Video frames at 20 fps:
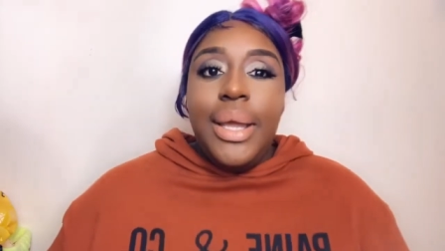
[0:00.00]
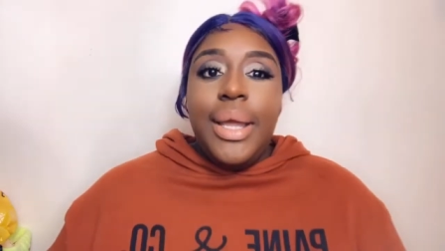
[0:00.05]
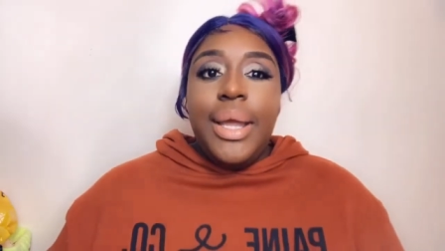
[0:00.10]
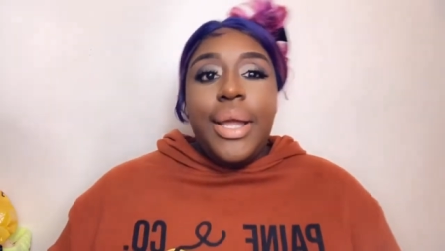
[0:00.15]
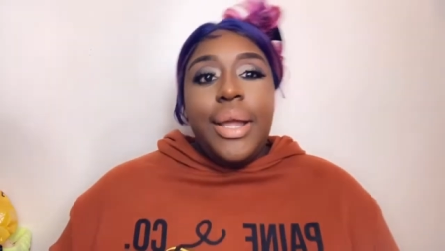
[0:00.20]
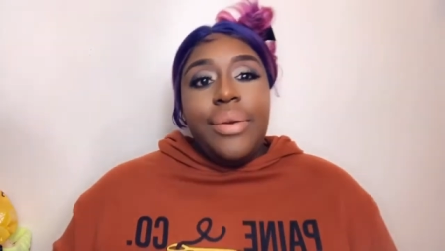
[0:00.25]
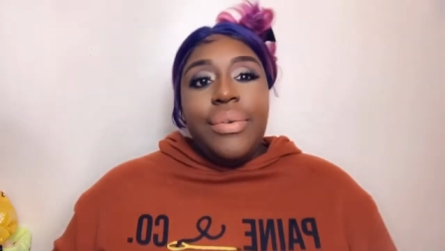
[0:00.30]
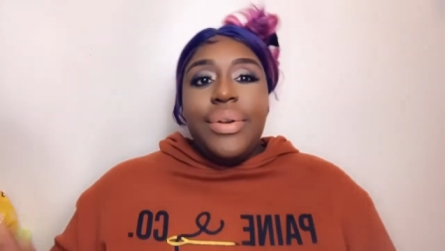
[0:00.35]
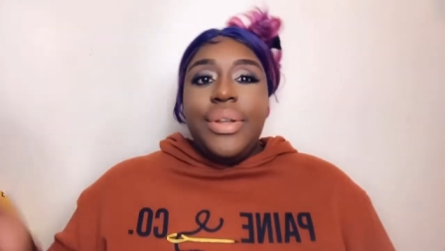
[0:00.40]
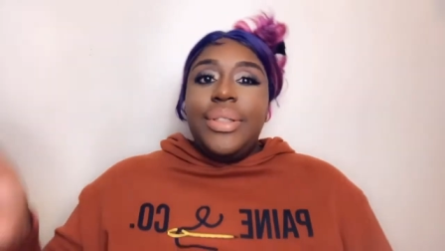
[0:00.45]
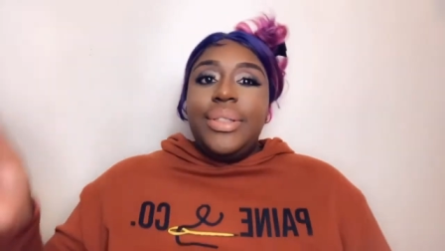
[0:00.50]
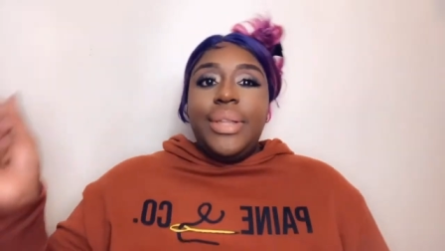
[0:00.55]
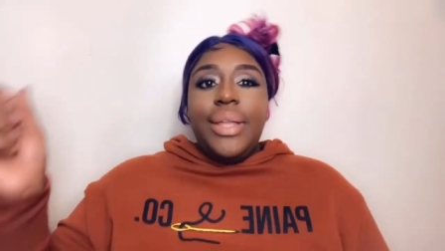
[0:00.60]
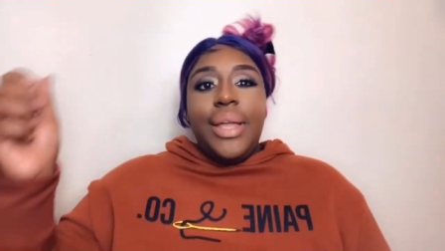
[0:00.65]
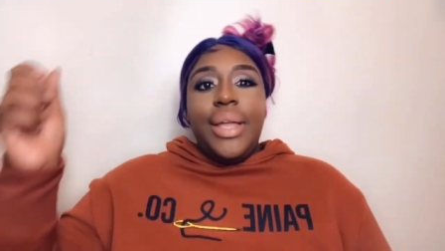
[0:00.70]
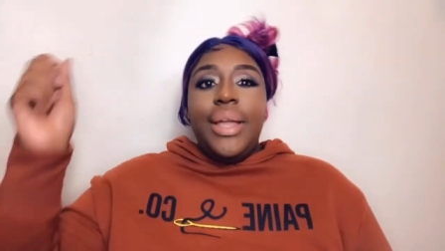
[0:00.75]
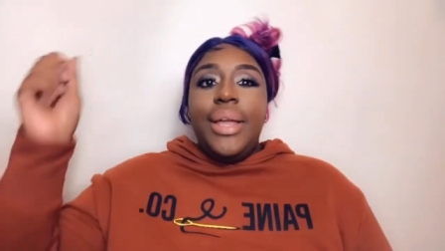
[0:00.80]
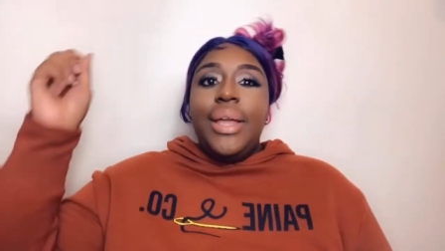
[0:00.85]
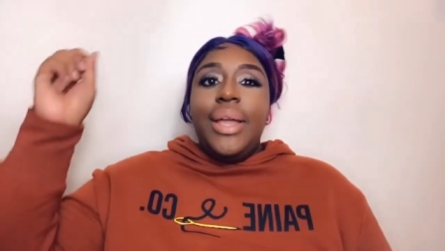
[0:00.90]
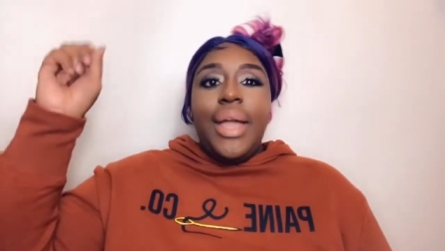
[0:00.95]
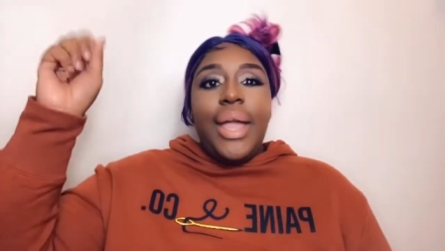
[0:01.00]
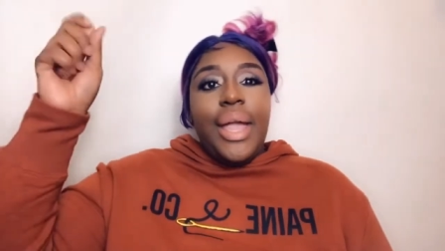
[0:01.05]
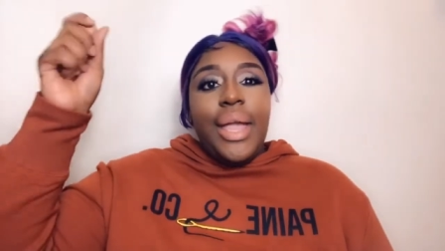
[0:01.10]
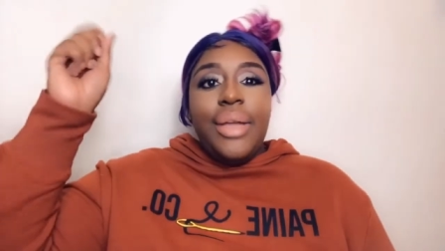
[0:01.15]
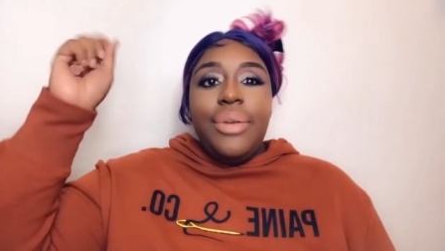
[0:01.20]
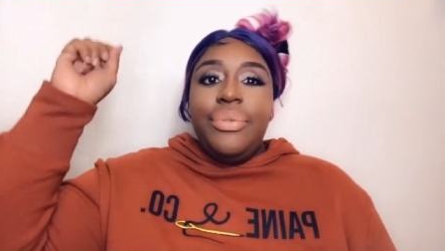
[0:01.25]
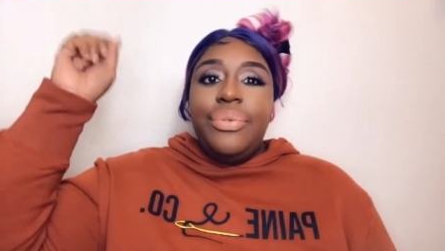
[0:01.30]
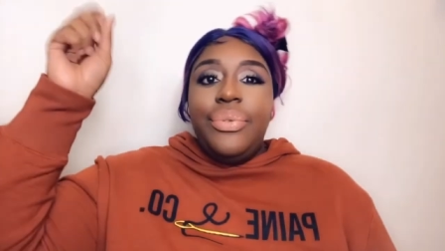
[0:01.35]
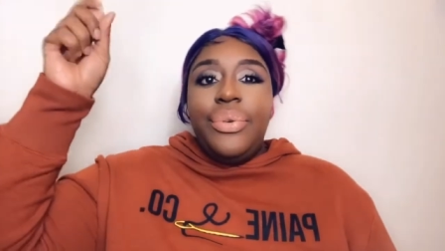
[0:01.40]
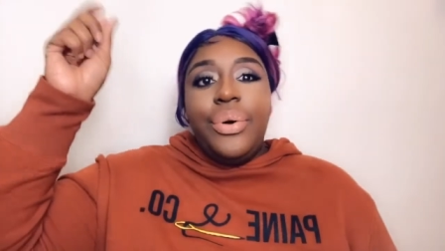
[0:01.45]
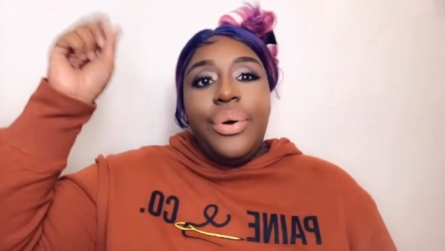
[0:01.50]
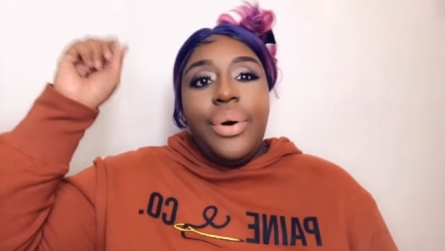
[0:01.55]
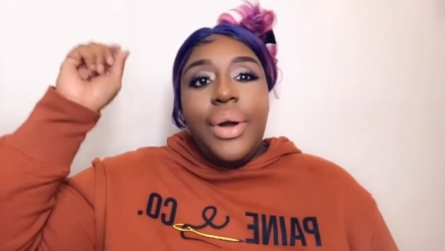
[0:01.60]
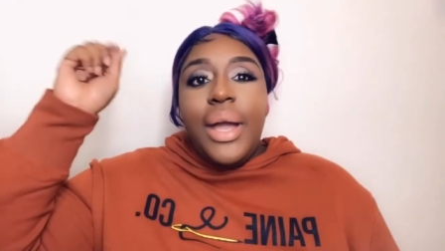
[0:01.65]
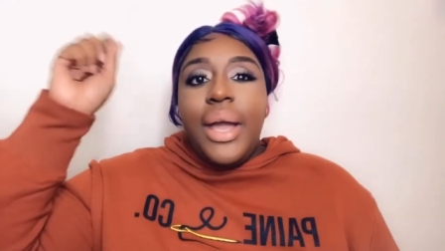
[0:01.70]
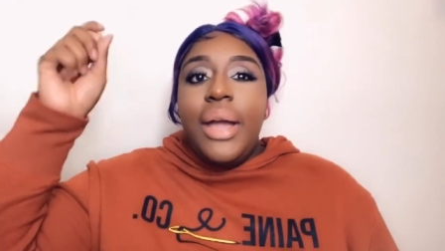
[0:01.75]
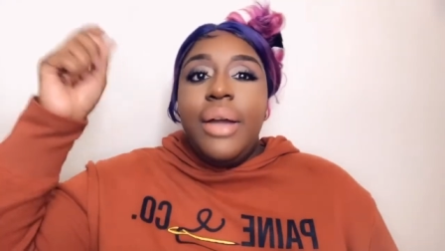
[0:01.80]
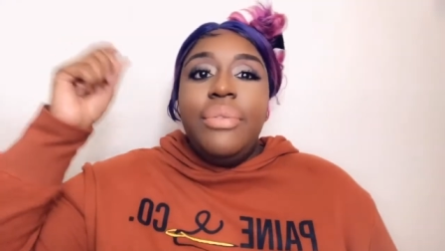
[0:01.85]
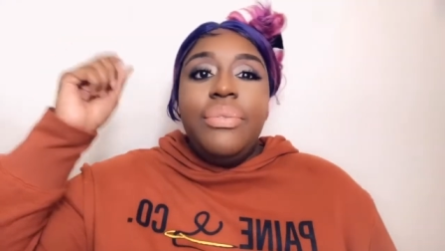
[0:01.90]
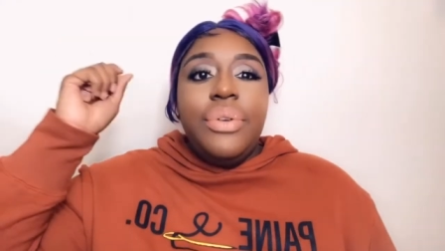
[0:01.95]
everything ain't for
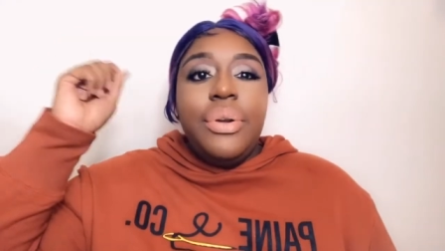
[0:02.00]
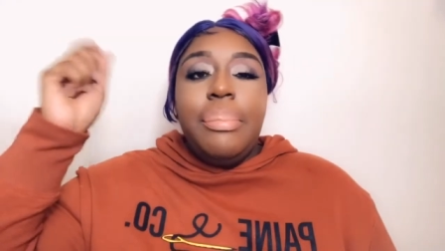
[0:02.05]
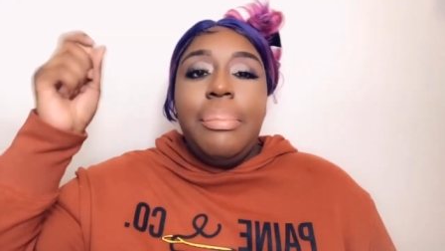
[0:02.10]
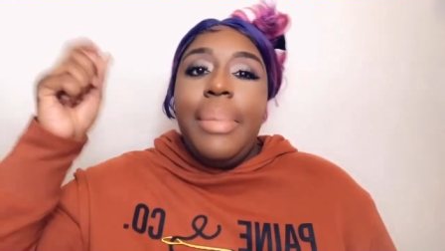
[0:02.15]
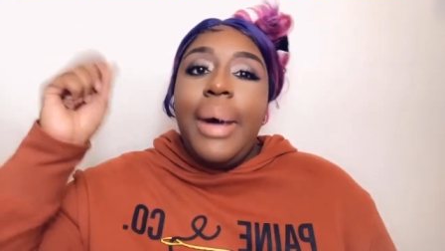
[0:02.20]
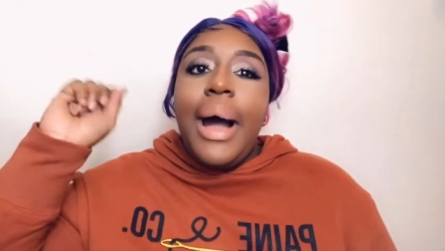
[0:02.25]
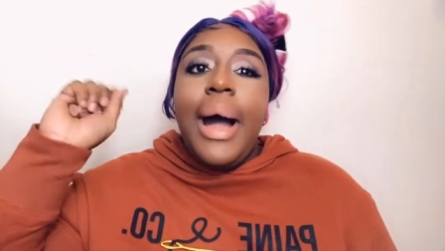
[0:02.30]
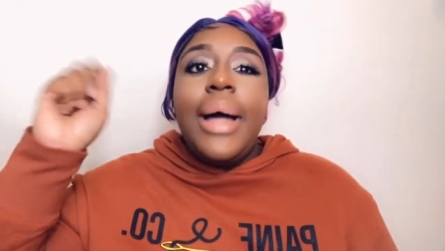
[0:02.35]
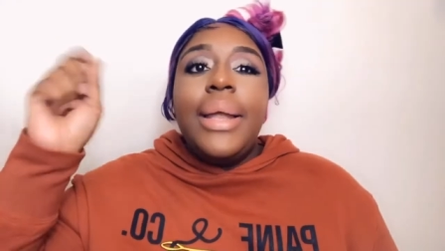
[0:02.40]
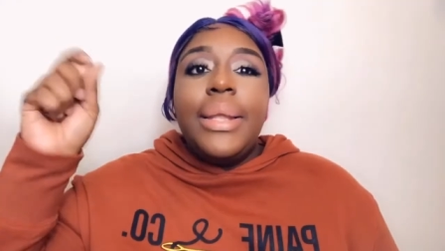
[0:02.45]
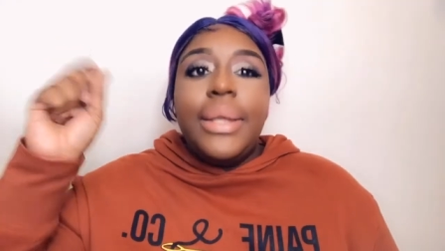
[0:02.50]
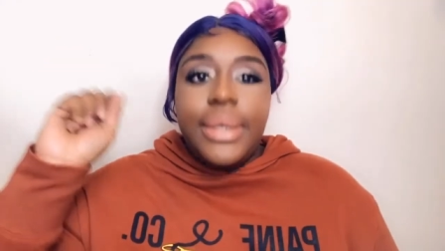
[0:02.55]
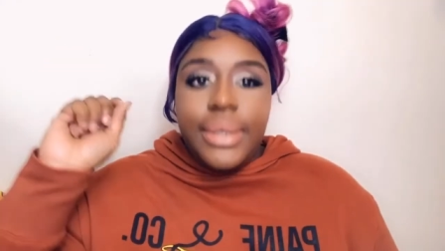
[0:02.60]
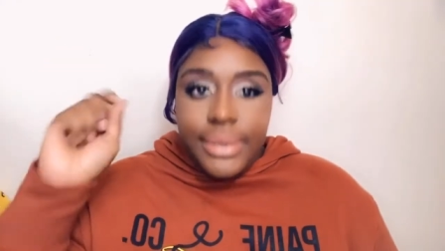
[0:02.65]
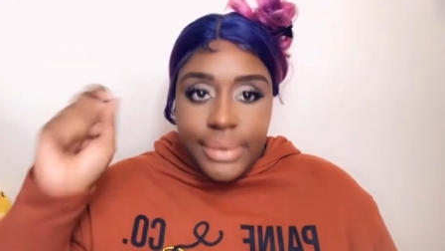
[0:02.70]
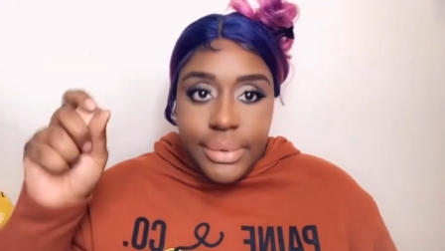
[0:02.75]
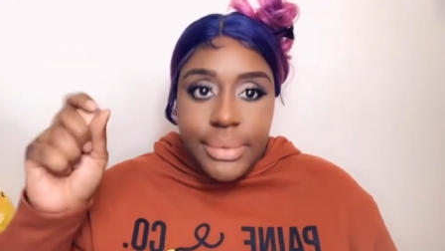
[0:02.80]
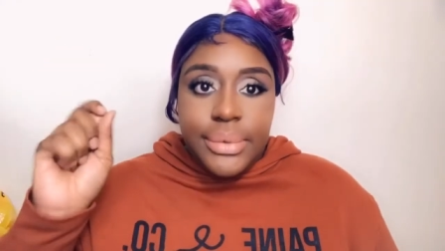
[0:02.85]
everybody.